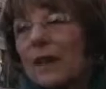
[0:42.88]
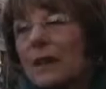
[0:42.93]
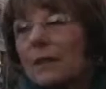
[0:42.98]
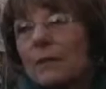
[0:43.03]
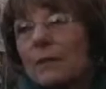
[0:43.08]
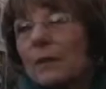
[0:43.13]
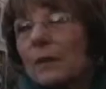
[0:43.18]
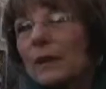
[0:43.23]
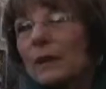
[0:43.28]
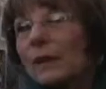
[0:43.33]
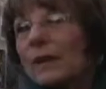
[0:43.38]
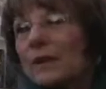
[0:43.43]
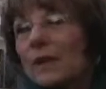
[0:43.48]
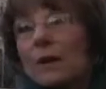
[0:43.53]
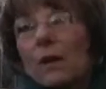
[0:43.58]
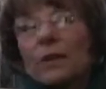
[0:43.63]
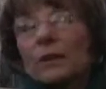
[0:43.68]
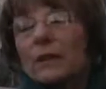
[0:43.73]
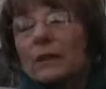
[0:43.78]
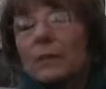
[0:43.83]
uh,
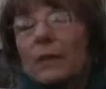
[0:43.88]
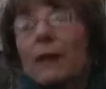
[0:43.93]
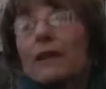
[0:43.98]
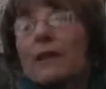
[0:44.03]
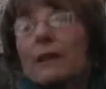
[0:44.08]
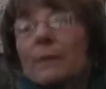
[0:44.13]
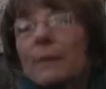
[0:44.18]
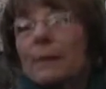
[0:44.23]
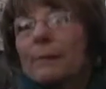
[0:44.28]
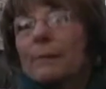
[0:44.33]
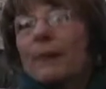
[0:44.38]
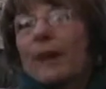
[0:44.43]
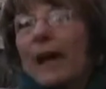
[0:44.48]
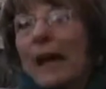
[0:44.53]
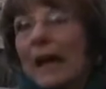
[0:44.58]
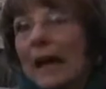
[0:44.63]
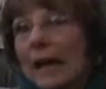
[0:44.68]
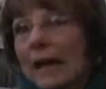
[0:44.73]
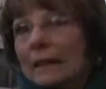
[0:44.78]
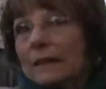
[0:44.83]
really the only way that
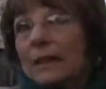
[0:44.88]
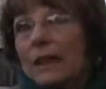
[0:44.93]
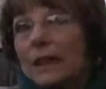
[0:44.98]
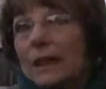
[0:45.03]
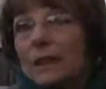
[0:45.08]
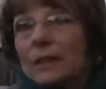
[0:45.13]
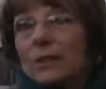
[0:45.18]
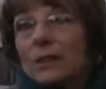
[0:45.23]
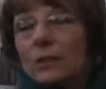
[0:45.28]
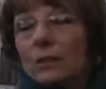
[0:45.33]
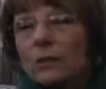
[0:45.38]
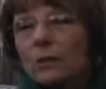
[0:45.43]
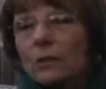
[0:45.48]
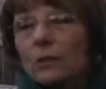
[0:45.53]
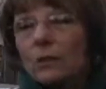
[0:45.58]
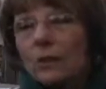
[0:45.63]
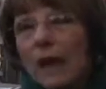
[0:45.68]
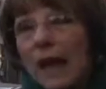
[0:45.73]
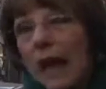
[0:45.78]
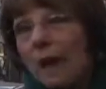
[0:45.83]
people had
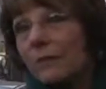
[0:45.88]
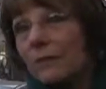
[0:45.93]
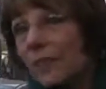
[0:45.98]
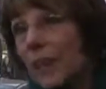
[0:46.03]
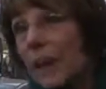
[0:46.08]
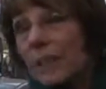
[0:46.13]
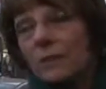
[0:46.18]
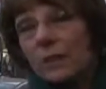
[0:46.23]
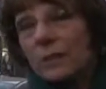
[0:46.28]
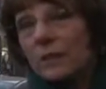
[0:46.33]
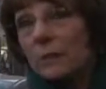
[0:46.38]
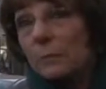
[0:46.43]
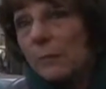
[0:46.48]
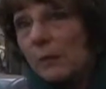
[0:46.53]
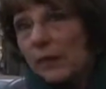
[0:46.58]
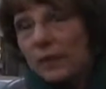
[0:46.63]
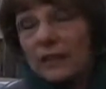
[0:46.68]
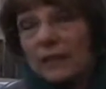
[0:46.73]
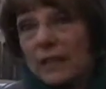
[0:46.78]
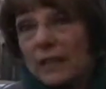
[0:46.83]
to advertise on
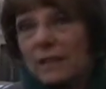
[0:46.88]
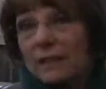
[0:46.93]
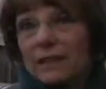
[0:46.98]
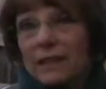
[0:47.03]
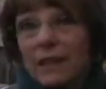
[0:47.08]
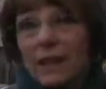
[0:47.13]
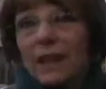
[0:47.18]
their buildings.